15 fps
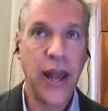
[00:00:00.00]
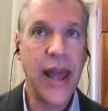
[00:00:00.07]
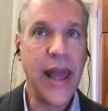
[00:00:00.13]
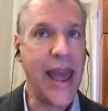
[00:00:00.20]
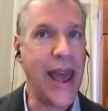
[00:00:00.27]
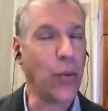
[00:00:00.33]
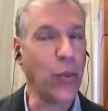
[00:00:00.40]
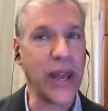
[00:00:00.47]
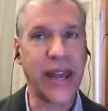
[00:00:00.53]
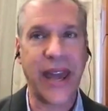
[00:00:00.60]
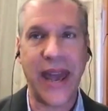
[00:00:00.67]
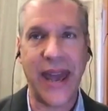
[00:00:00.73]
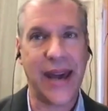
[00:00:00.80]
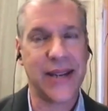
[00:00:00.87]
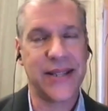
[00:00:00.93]
and we
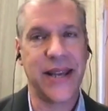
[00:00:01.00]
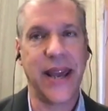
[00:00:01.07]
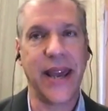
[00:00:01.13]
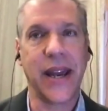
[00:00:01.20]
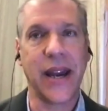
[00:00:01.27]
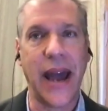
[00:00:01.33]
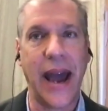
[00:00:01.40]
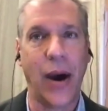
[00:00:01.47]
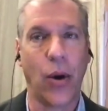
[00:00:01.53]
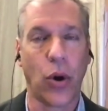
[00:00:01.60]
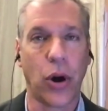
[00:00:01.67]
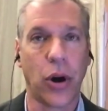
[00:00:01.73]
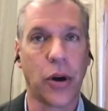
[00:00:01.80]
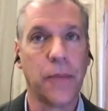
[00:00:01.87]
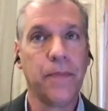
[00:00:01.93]
can't take
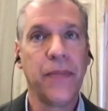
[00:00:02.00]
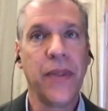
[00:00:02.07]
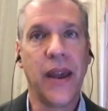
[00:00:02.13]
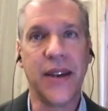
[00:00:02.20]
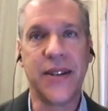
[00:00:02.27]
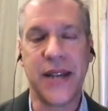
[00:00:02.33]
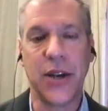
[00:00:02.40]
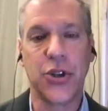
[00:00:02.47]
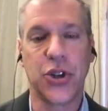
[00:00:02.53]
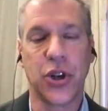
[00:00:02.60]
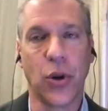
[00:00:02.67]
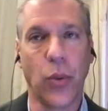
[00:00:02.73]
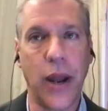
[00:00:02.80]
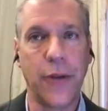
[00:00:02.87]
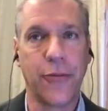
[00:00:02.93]
our attention
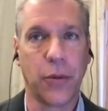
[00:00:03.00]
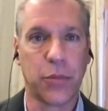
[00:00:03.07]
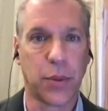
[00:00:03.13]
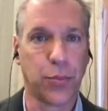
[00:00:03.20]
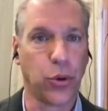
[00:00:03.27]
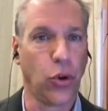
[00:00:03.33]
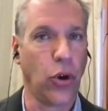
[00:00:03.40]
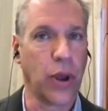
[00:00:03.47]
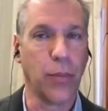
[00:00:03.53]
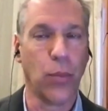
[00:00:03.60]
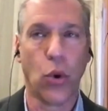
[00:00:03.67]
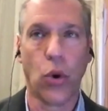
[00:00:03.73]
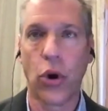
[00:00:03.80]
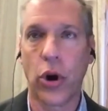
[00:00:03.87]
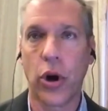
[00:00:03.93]
away from deploying
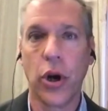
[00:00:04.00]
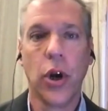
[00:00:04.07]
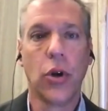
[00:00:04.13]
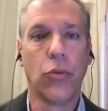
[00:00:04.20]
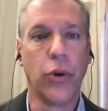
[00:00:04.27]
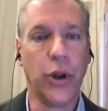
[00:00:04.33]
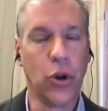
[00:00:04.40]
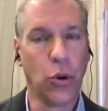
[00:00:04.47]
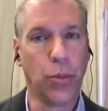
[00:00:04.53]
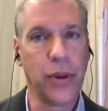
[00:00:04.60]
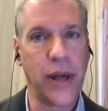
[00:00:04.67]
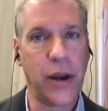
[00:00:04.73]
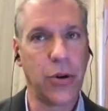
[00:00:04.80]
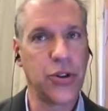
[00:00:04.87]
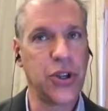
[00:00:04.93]
more renewable
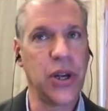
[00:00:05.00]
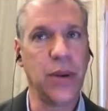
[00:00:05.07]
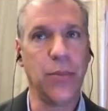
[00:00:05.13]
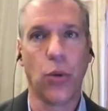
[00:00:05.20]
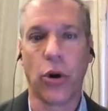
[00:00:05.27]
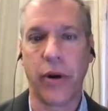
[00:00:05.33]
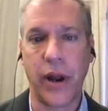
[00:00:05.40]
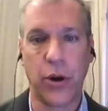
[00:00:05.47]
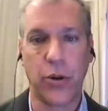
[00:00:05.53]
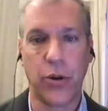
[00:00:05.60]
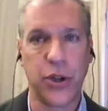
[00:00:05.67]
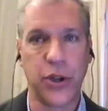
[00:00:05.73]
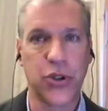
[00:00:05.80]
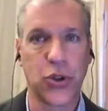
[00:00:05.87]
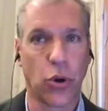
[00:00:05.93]
energy, more
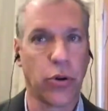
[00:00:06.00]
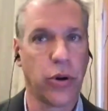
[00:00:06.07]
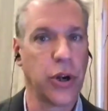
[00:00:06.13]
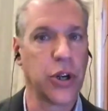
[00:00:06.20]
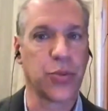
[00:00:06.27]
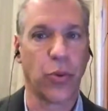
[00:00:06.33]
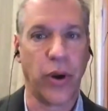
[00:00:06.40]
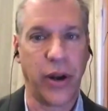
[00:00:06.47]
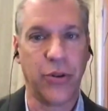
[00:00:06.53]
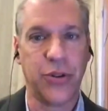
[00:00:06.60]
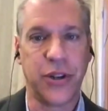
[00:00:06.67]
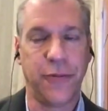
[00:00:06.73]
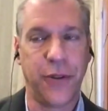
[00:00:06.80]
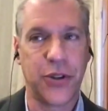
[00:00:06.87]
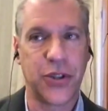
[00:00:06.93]
energy storage, more energy
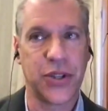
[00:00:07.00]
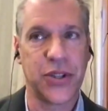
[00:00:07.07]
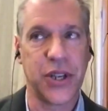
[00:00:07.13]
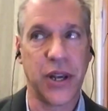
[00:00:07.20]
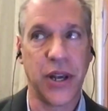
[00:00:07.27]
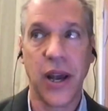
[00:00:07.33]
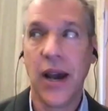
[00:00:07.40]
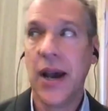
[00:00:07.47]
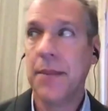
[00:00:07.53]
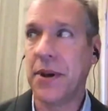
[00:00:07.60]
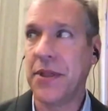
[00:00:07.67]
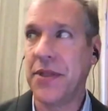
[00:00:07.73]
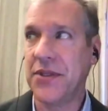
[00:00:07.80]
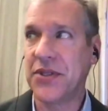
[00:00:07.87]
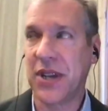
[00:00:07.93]
efficiency. But
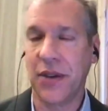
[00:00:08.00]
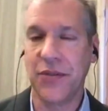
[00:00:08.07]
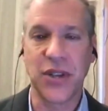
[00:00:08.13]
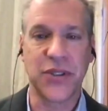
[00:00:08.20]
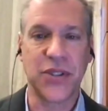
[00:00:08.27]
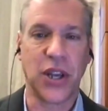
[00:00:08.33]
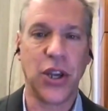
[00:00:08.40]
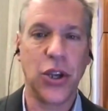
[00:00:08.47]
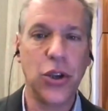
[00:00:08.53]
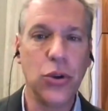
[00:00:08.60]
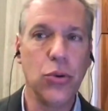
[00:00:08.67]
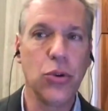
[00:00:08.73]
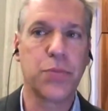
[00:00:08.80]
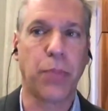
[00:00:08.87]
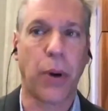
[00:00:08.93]
this gives us a
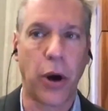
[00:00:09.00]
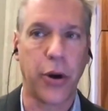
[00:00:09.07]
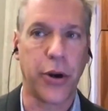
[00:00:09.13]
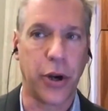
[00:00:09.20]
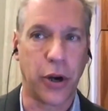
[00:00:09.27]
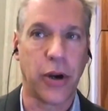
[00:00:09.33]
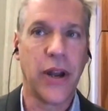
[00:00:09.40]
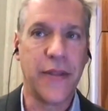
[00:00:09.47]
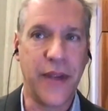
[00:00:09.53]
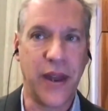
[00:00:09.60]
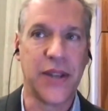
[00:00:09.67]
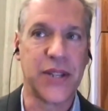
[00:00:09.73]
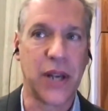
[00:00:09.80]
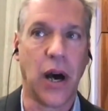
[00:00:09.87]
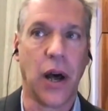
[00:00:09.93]
huge partner that
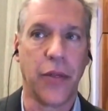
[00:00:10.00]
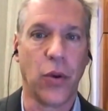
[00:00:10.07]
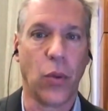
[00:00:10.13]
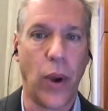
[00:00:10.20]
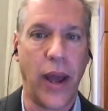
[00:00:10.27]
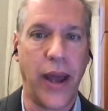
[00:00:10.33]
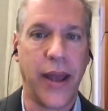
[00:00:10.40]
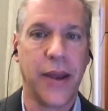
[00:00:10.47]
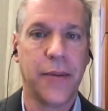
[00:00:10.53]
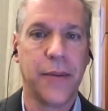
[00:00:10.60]
is on the way.